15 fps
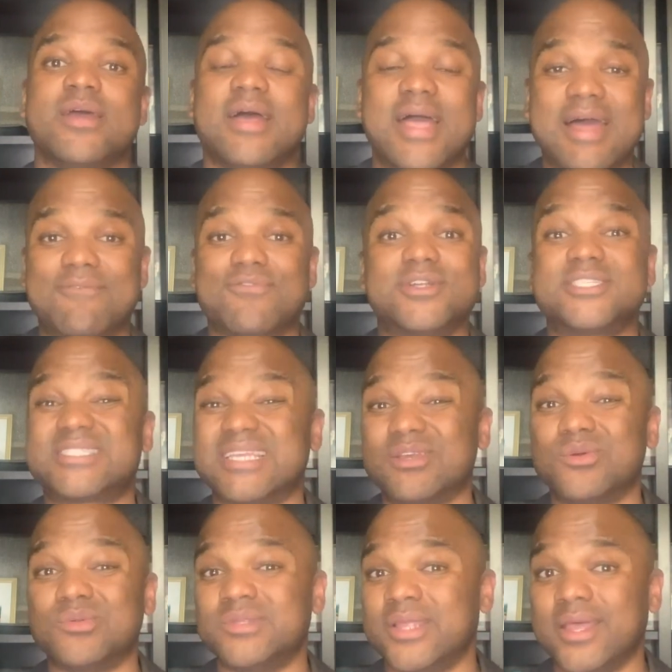every
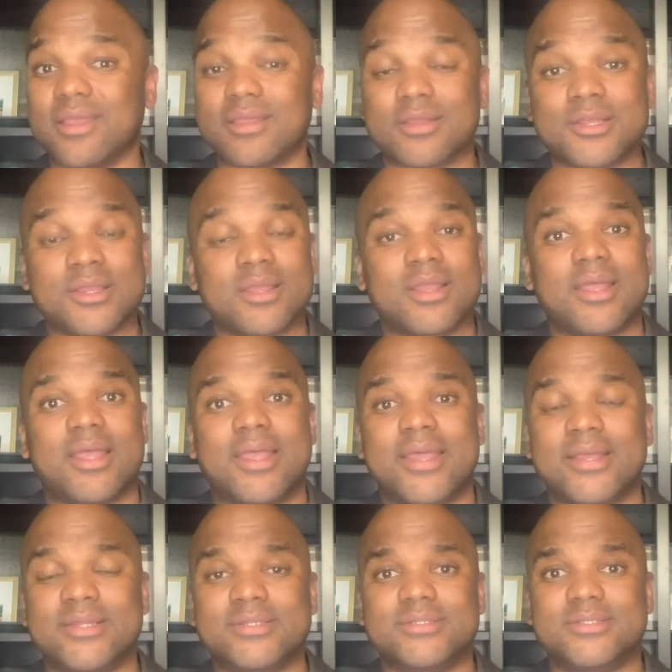single day.
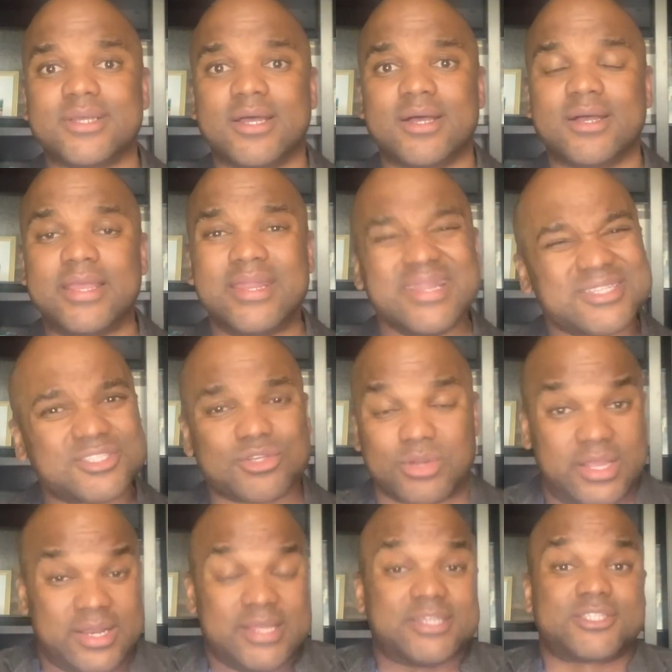And, uh, and it's,
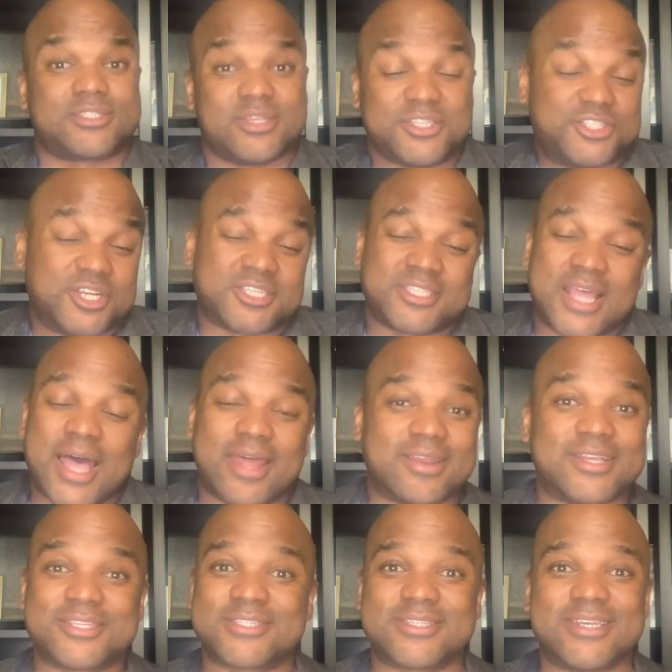it is, it's just that.
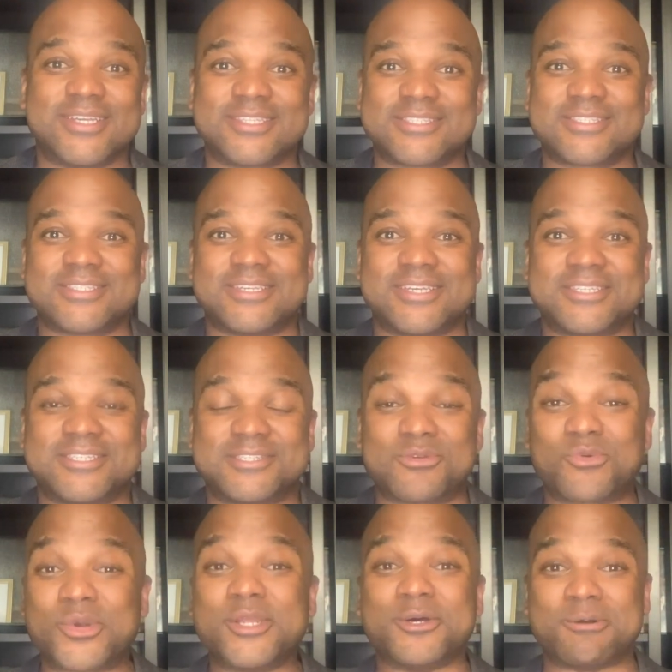It's, it's, it's
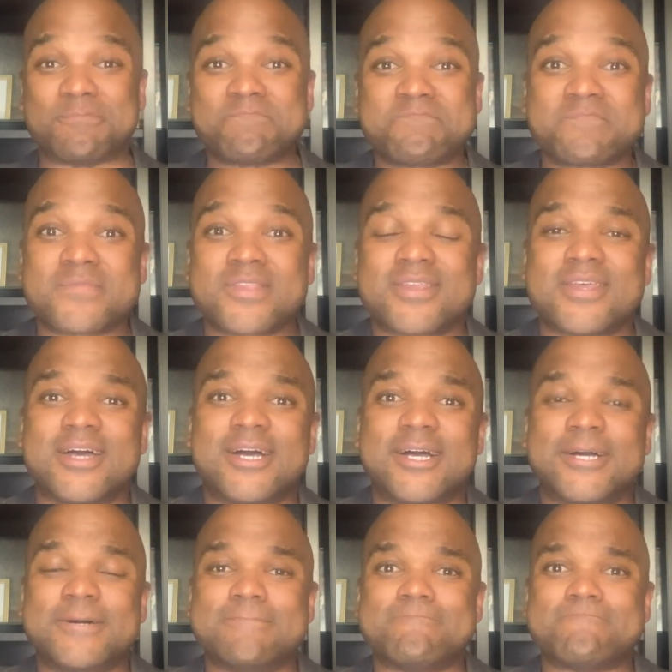surreal.
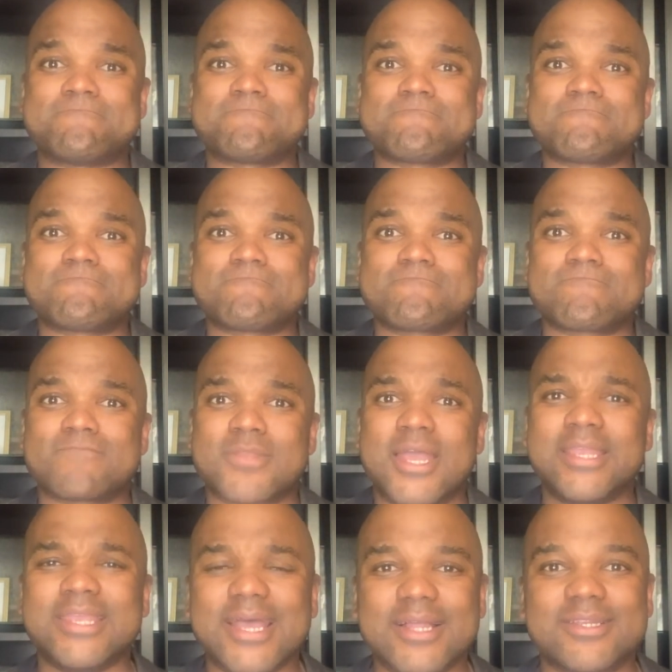Um,
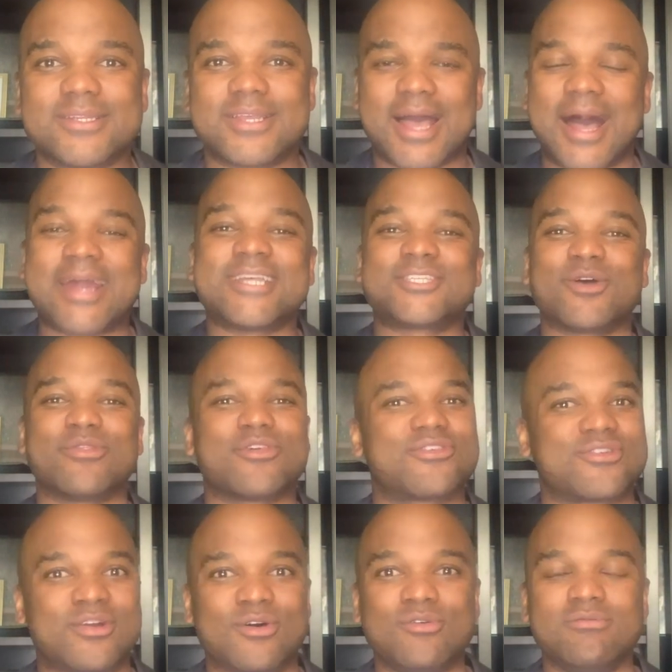and yet, God is on the
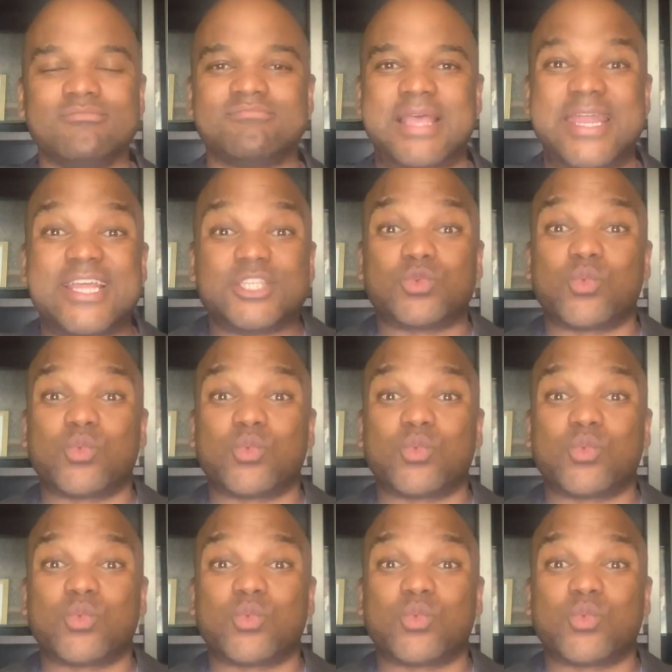throne and His